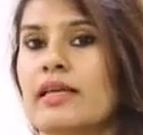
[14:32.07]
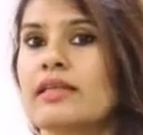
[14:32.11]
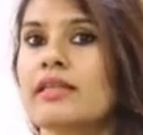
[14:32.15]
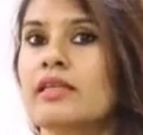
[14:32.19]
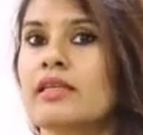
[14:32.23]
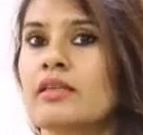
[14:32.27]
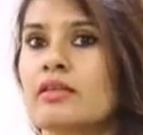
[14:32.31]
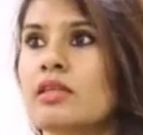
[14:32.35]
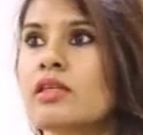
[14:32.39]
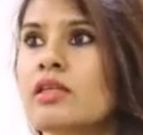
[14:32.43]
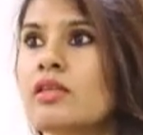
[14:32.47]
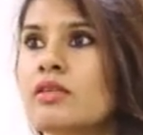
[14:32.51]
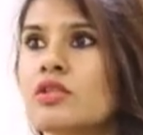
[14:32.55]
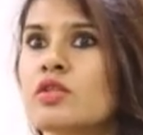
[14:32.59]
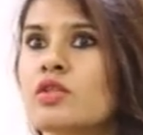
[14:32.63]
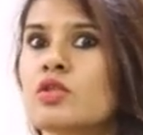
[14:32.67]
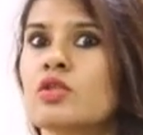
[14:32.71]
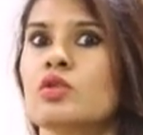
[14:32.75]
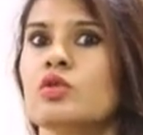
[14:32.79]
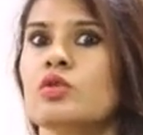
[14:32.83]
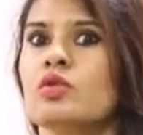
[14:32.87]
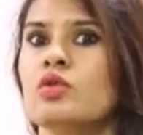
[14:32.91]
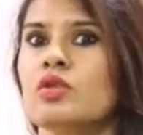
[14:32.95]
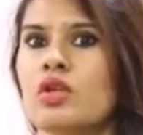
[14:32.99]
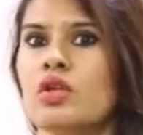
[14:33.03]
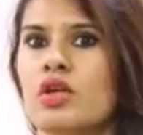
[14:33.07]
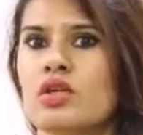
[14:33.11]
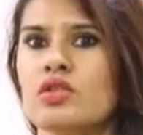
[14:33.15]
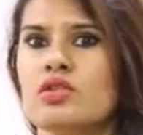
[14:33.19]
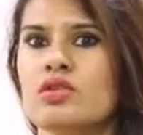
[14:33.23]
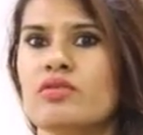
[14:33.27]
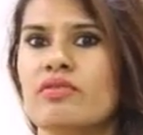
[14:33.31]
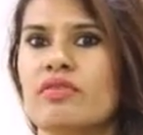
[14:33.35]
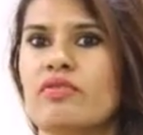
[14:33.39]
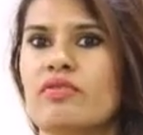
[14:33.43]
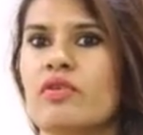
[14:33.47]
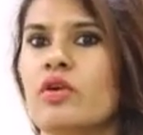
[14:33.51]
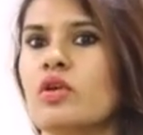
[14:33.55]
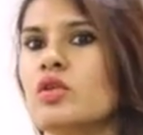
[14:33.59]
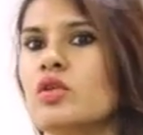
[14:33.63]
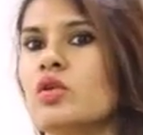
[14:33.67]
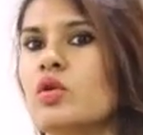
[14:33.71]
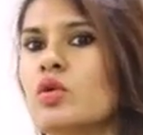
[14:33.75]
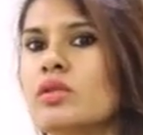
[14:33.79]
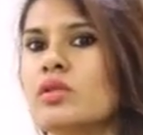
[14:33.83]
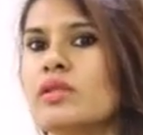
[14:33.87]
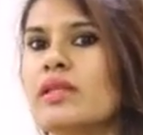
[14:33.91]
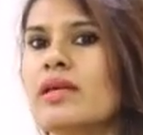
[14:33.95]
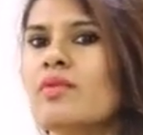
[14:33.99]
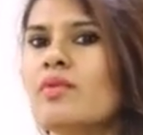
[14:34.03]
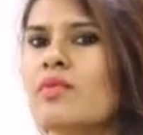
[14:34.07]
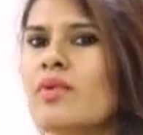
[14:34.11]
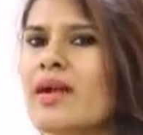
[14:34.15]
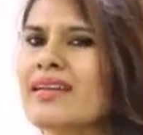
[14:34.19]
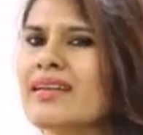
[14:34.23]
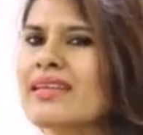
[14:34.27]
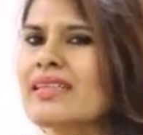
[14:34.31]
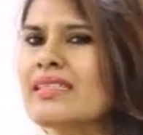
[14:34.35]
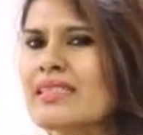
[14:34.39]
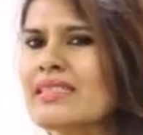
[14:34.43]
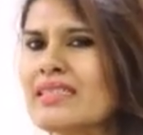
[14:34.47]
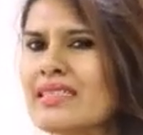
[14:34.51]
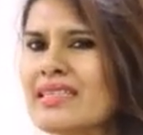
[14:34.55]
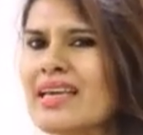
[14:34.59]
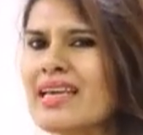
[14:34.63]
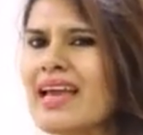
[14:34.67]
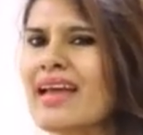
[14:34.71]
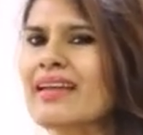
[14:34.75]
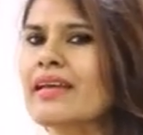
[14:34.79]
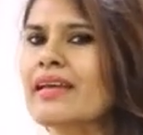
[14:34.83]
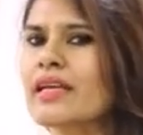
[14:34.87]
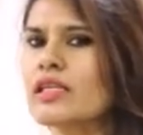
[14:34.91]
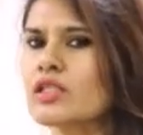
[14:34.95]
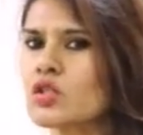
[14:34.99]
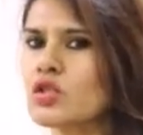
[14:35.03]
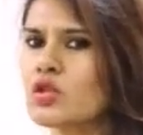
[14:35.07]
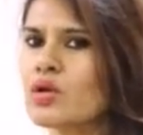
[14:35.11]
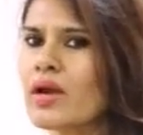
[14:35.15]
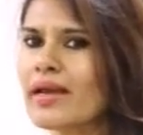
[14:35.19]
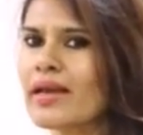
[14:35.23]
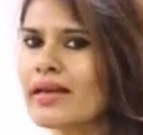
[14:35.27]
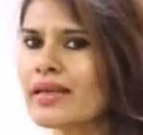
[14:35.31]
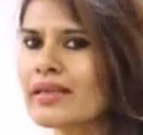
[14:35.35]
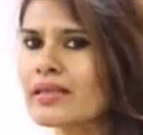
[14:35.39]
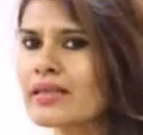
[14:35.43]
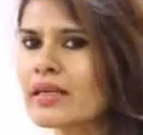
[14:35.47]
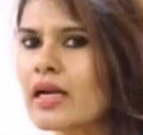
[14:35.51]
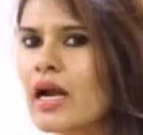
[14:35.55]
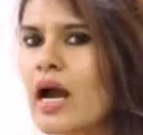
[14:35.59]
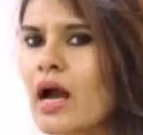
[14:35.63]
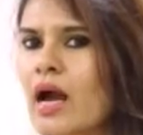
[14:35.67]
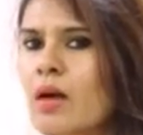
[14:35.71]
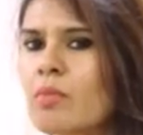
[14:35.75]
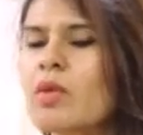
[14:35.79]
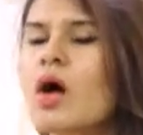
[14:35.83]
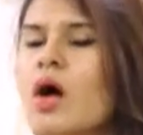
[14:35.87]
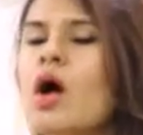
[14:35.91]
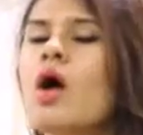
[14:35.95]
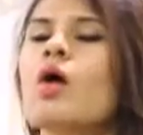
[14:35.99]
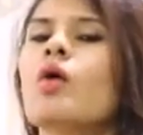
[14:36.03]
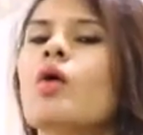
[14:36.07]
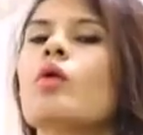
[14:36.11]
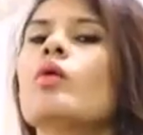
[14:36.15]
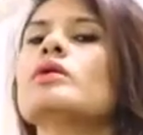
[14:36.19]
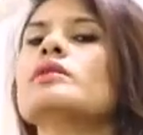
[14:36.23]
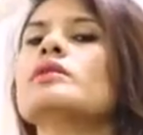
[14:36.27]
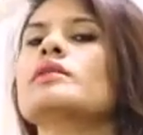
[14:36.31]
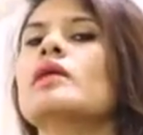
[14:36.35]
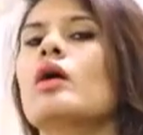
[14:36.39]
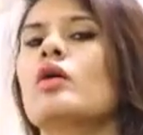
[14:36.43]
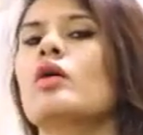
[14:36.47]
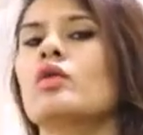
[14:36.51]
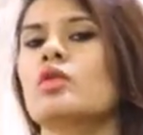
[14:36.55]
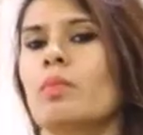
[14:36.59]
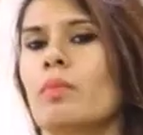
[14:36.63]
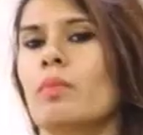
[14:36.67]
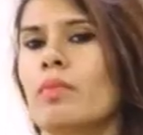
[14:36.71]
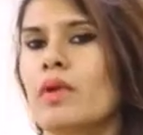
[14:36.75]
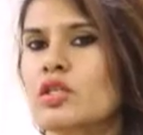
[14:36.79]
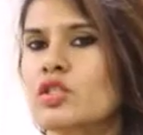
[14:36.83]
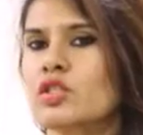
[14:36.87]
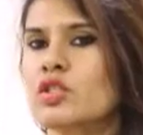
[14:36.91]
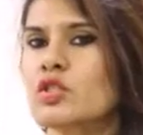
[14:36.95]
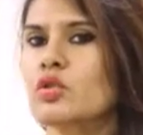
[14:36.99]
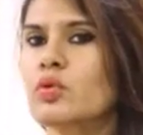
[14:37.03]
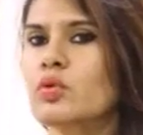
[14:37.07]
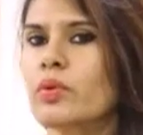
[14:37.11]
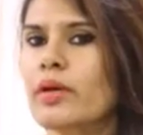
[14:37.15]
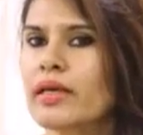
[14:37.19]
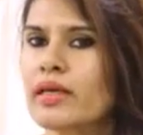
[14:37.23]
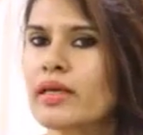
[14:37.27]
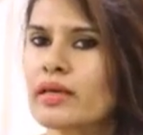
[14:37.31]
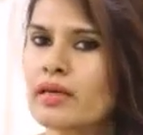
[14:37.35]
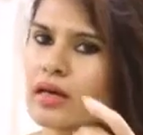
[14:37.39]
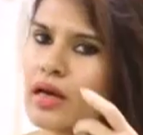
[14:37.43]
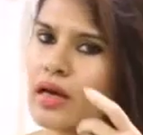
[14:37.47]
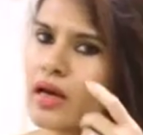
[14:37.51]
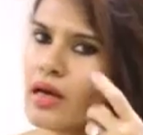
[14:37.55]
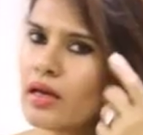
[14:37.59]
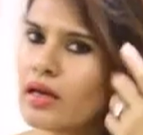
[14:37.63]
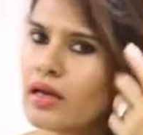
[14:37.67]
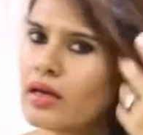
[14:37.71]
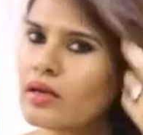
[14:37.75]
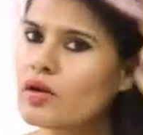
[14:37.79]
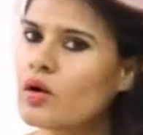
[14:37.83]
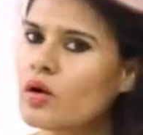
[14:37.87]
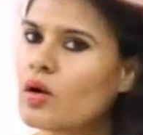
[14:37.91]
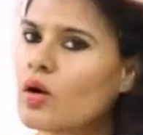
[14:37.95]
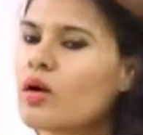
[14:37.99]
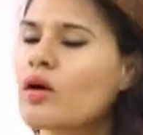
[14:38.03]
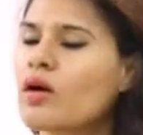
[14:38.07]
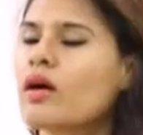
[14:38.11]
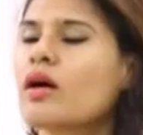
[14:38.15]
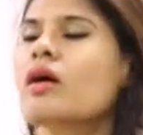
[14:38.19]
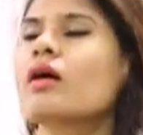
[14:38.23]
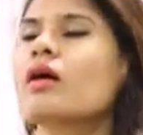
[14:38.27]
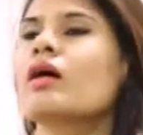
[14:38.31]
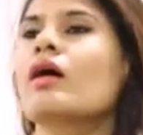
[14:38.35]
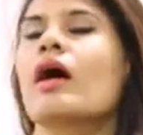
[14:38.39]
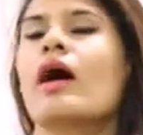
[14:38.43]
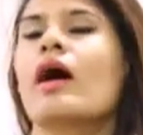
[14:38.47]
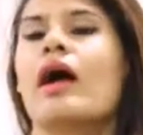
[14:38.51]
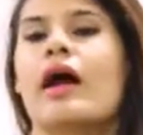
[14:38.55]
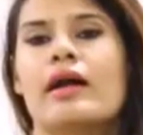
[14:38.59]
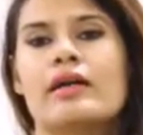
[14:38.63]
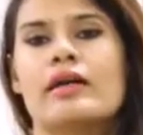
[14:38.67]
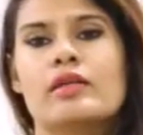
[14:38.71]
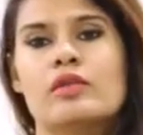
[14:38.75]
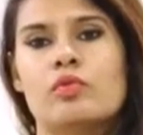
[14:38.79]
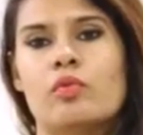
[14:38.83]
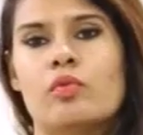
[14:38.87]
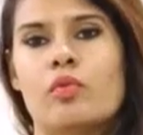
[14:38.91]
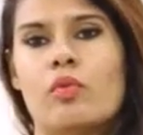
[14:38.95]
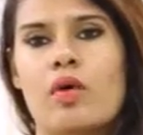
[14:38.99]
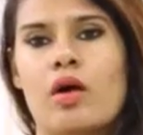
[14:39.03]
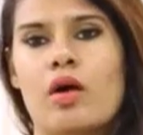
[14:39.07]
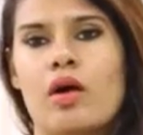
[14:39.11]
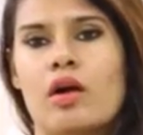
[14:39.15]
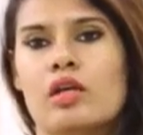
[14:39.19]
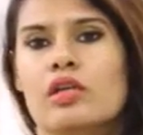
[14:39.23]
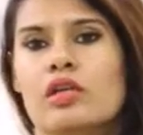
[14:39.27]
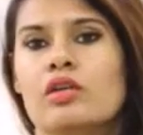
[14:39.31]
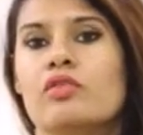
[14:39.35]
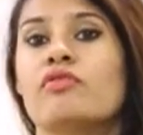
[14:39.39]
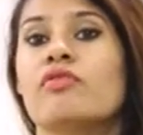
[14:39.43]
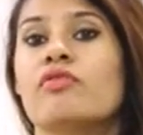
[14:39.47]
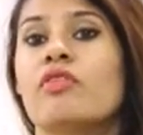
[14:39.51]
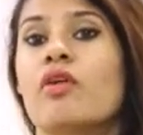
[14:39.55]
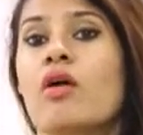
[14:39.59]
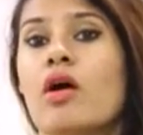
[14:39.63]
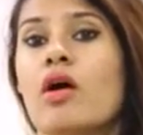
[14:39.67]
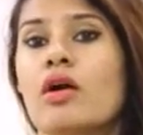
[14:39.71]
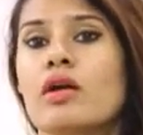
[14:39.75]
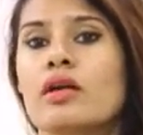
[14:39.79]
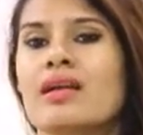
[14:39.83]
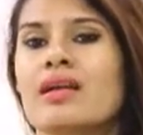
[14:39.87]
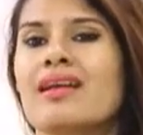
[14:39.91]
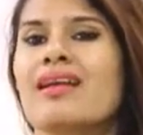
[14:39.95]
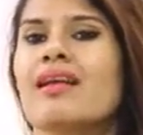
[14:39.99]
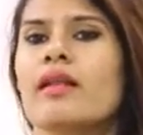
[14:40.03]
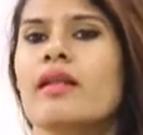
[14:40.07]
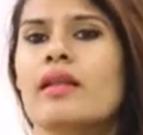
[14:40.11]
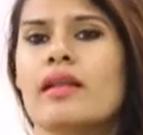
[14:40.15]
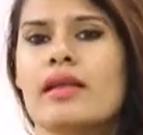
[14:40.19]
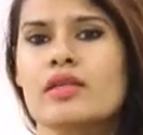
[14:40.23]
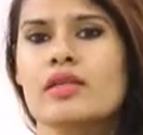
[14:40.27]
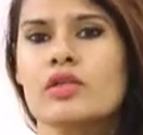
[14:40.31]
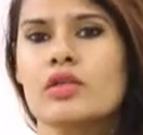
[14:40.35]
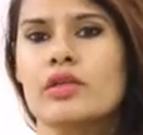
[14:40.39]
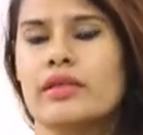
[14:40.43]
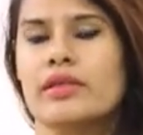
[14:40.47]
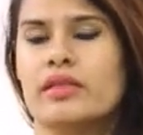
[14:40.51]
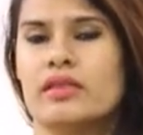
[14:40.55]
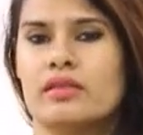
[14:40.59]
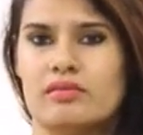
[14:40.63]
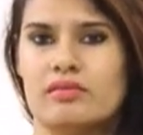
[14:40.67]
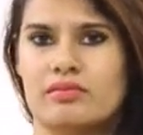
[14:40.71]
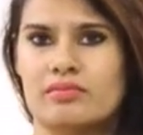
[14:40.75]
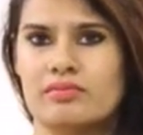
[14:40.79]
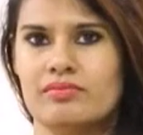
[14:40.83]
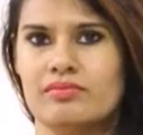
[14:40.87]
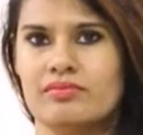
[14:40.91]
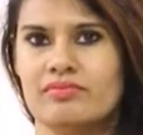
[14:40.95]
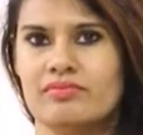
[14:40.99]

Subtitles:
Then you need to do lots of effort. No, they want easy and extra income without much doing, hard work for luxury.